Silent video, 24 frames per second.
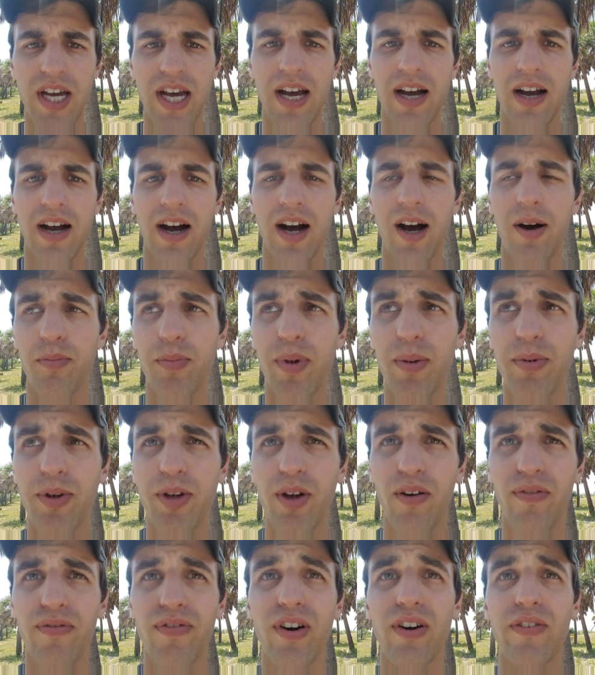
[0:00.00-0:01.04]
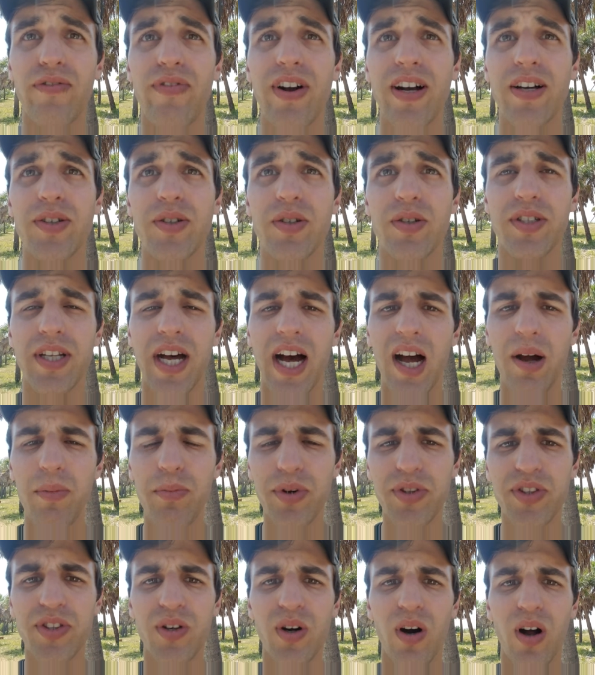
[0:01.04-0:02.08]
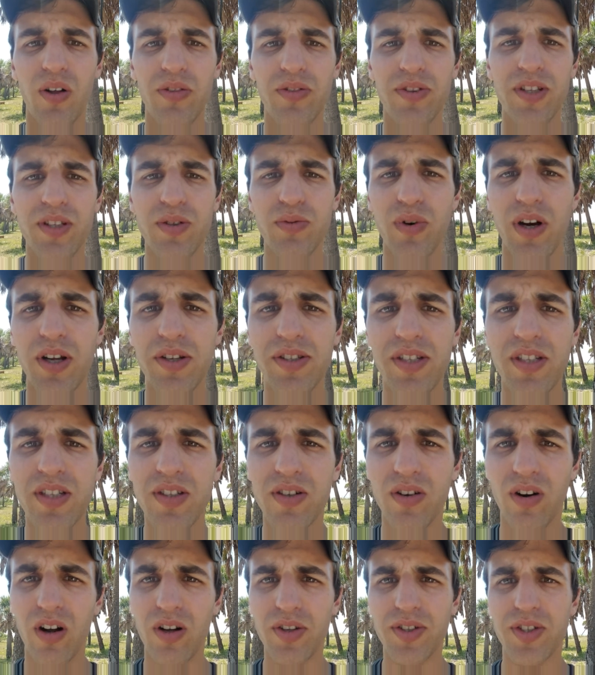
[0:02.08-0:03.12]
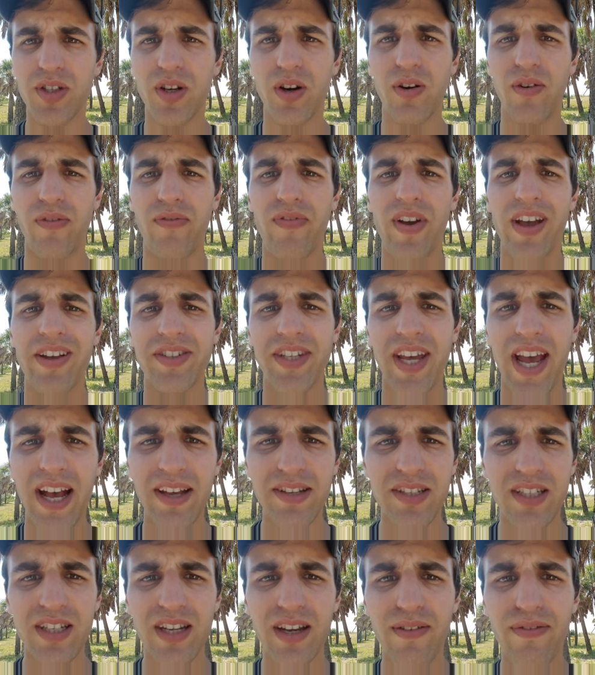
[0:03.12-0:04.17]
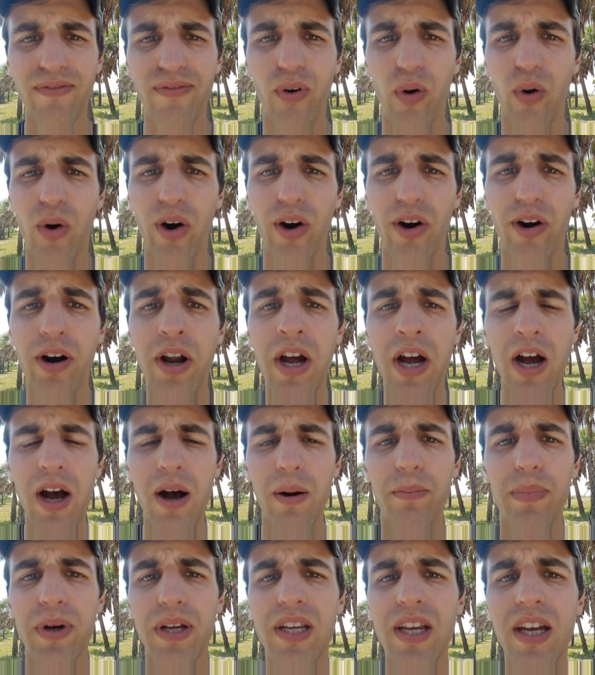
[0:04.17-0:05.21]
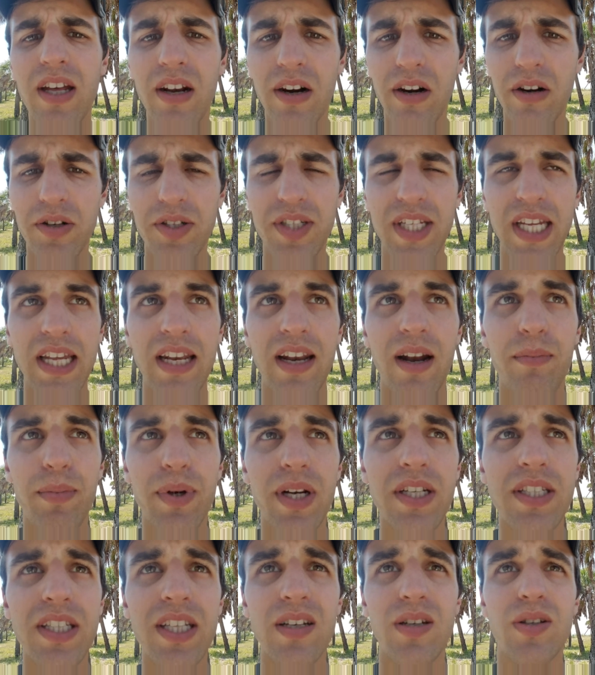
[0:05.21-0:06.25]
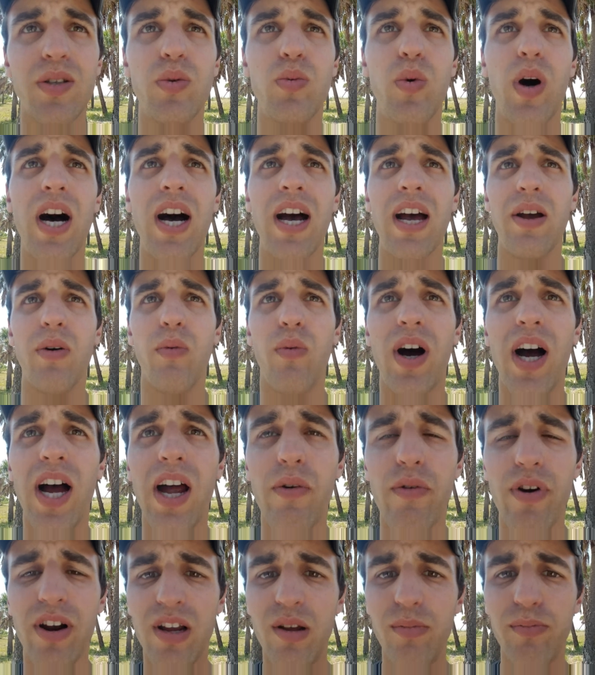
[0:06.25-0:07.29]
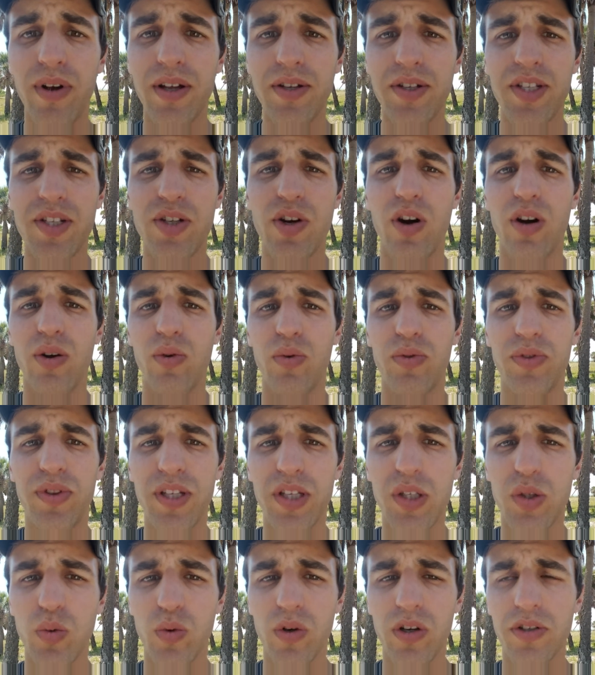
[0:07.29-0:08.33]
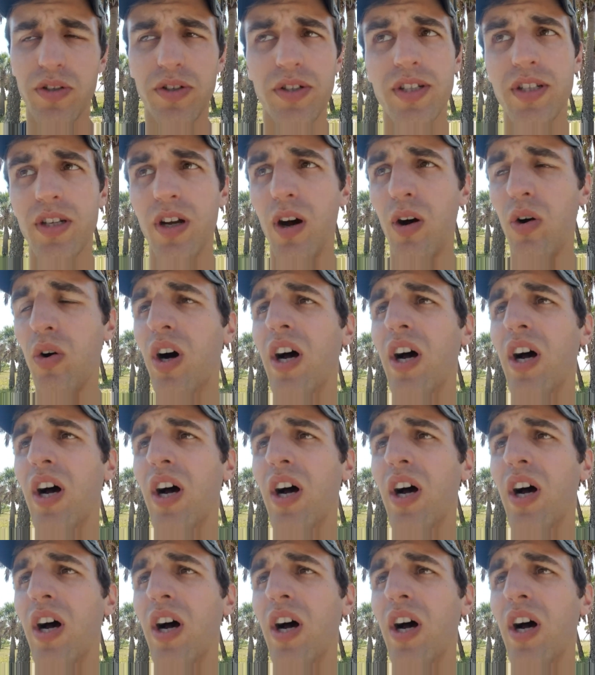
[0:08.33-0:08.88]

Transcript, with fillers: uh, maybe go for a faster time but they're all, these races are also fantastic for beginners and i'm going to tell you why why i recommend starting with these ones so